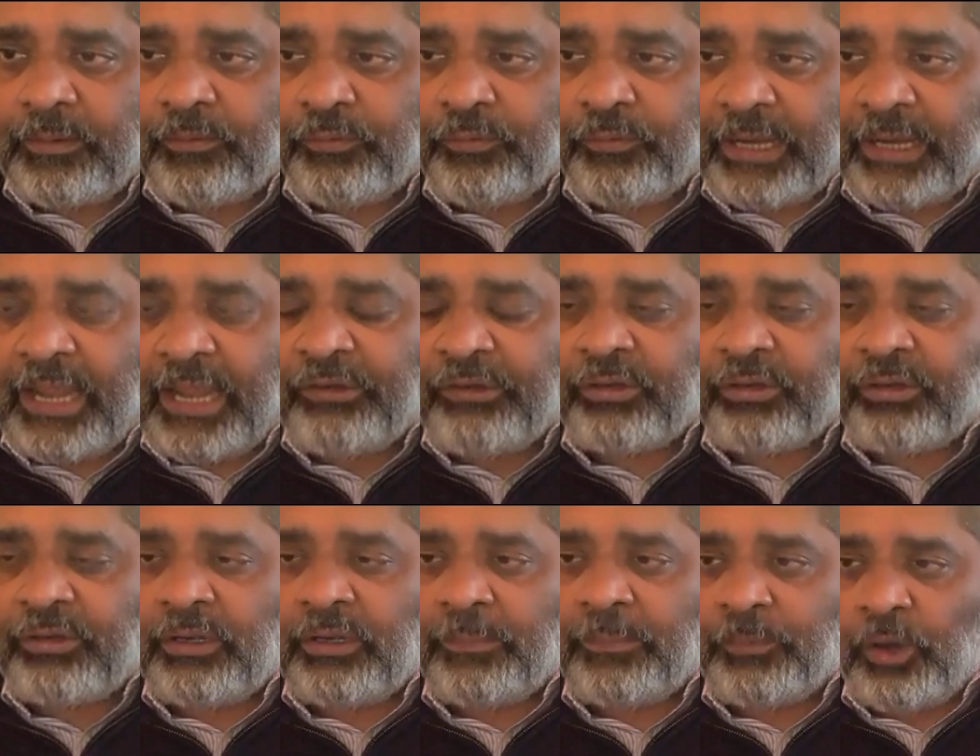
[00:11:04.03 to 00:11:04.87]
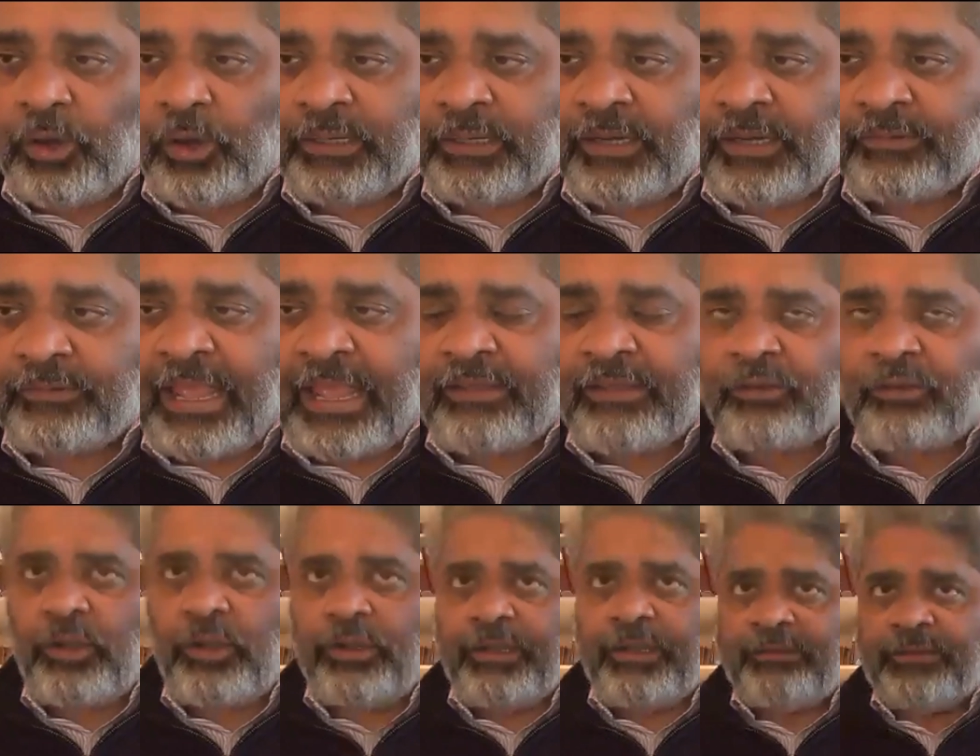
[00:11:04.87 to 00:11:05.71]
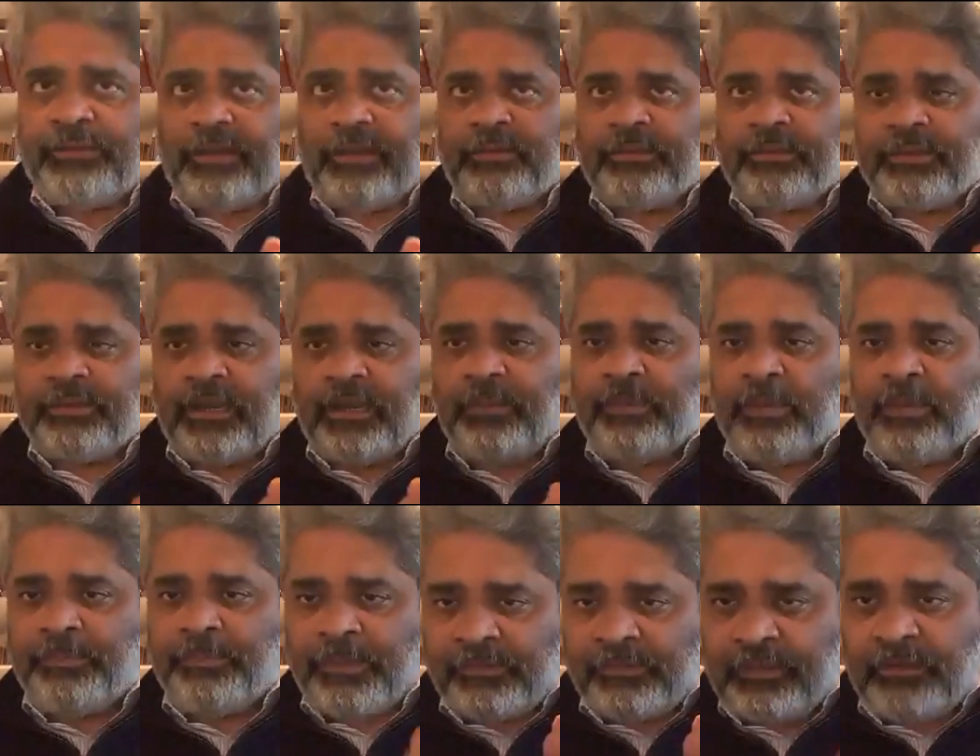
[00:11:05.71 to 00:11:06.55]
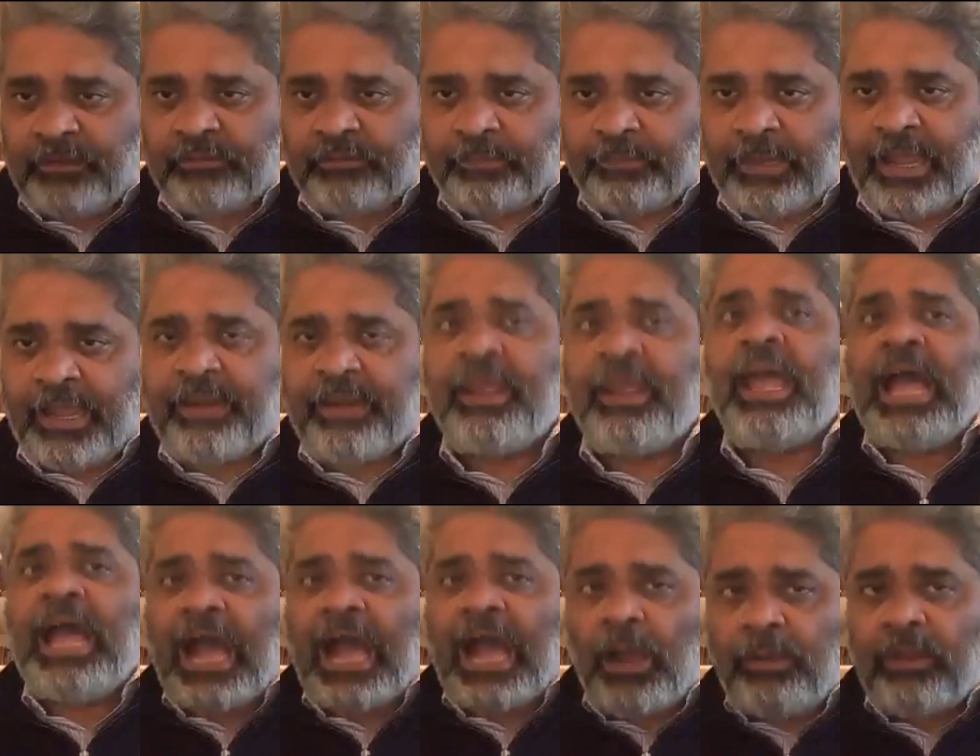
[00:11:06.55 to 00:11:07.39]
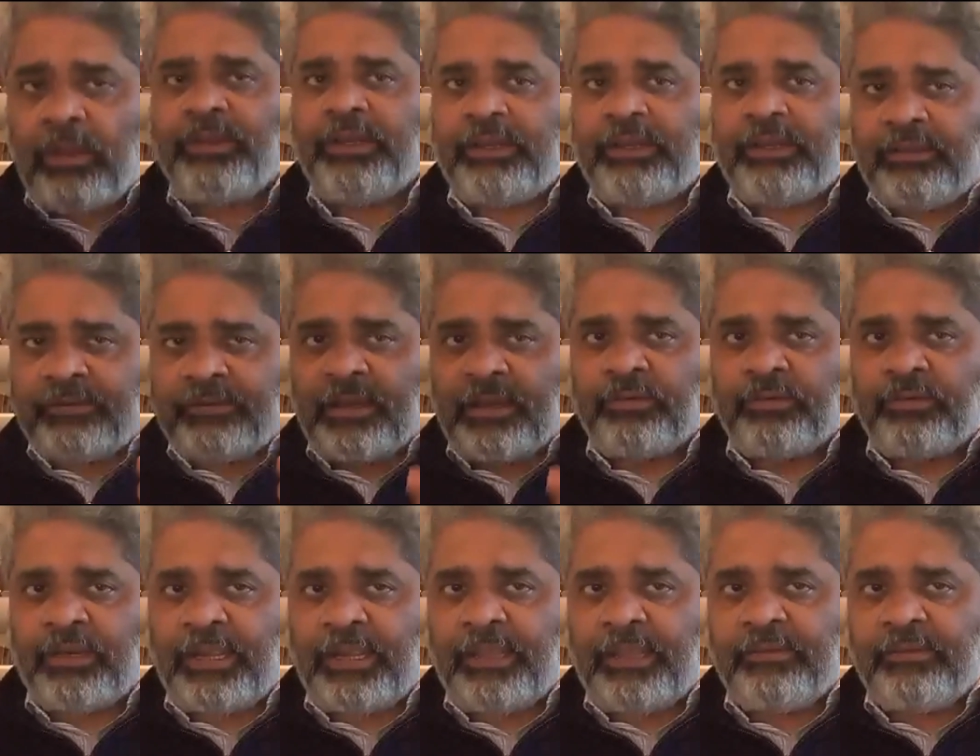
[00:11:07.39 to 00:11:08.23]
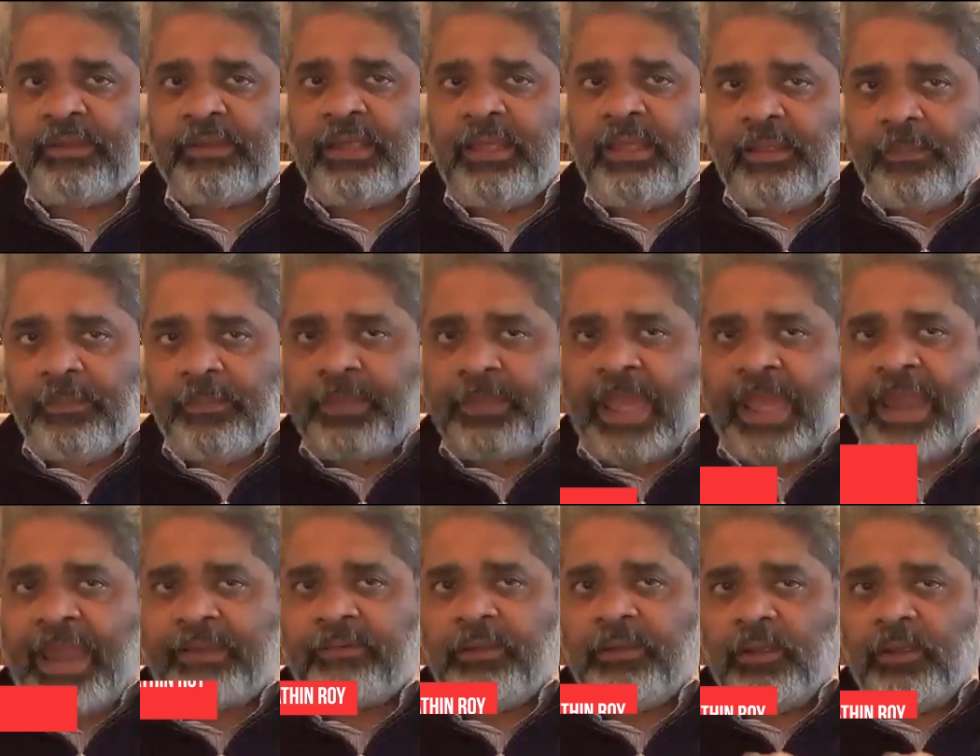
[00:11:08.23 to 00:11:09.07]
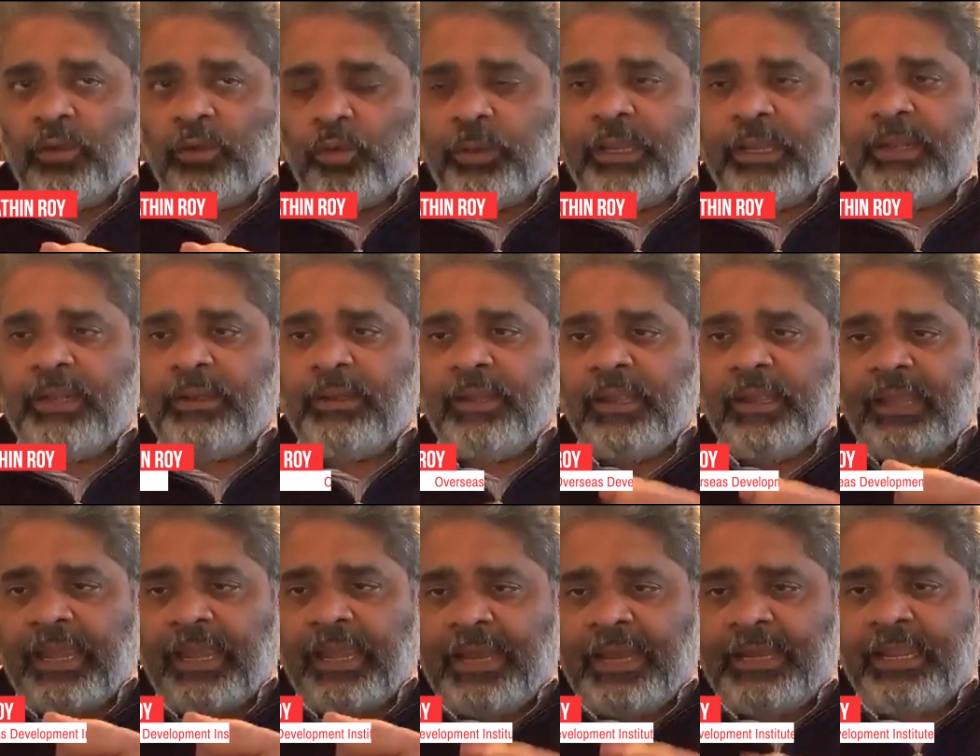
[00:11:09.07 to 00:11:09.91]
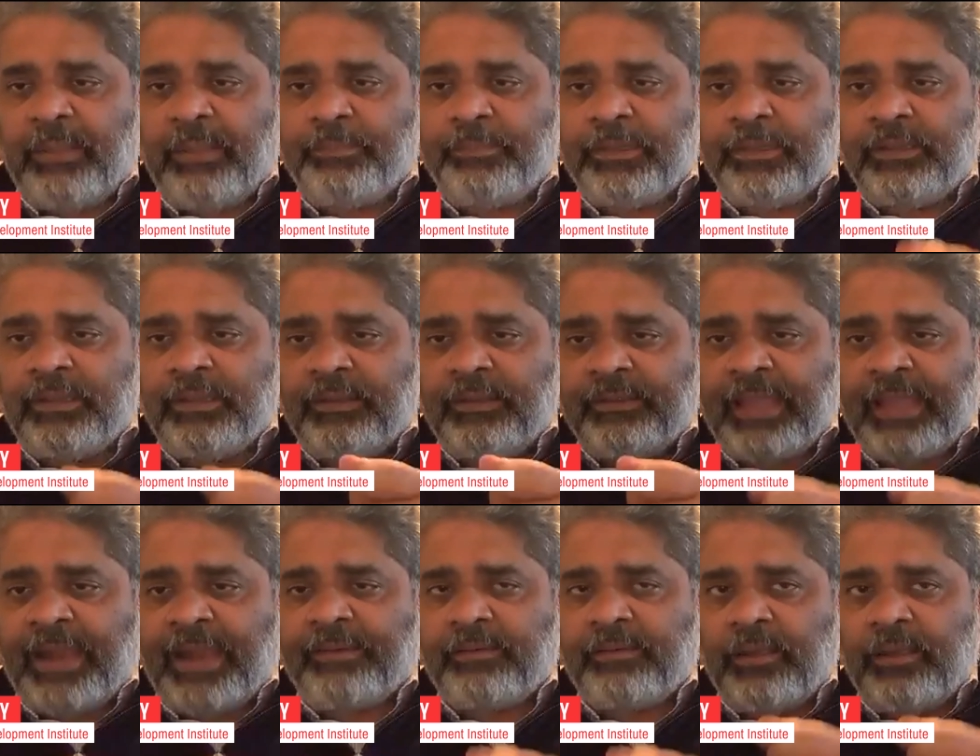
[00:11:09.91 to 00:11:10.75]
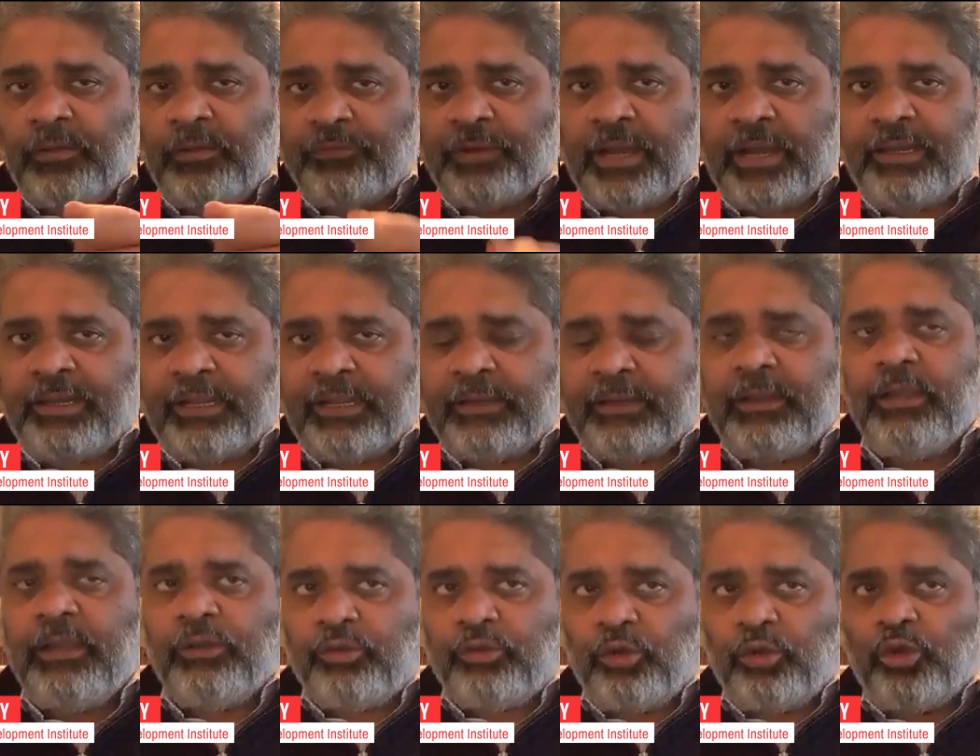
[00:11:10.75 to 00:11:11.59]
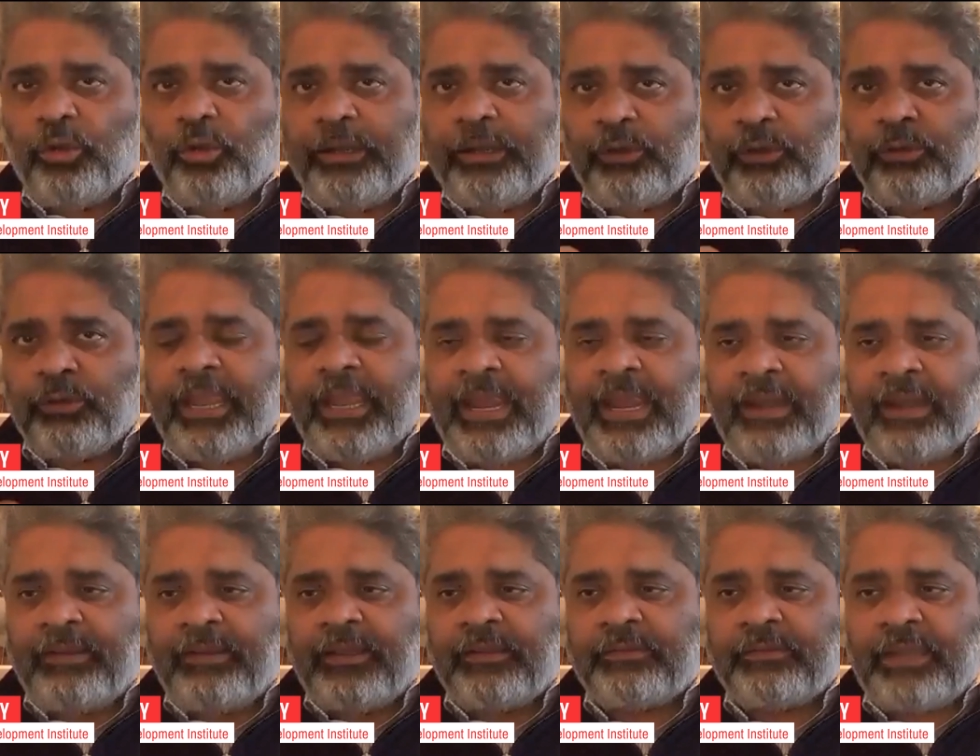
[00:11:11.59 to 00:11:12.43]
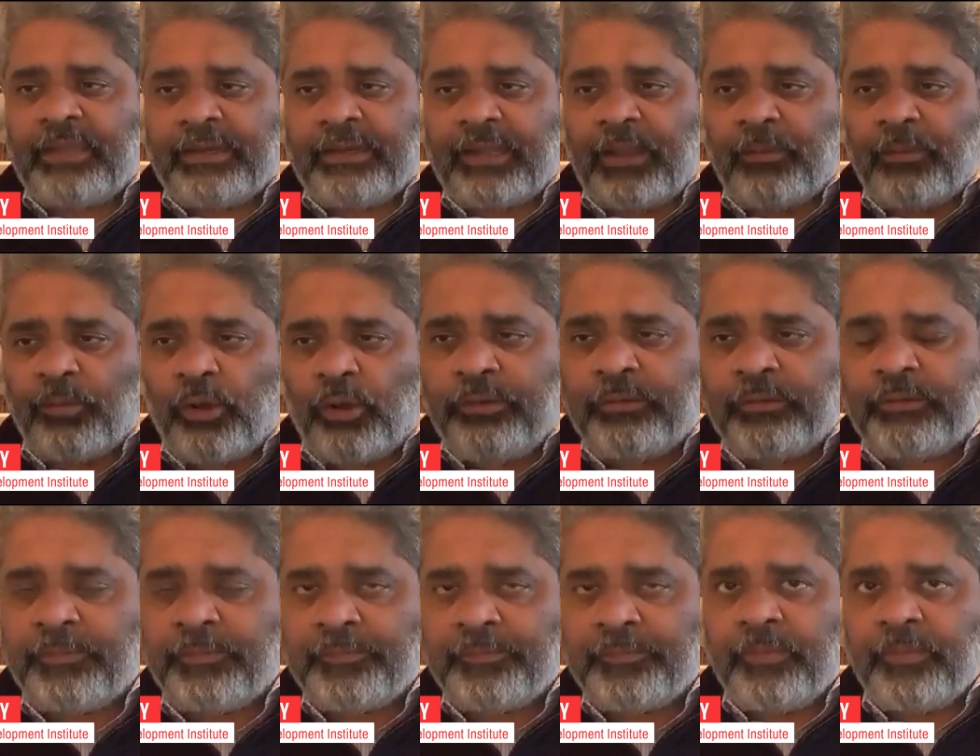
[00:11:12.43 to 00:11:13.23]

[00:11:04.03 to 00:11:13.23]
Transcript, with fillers: financial products as long as there is a tenable business plan, however decentralized, that will enable that funding to go into the areas that I want.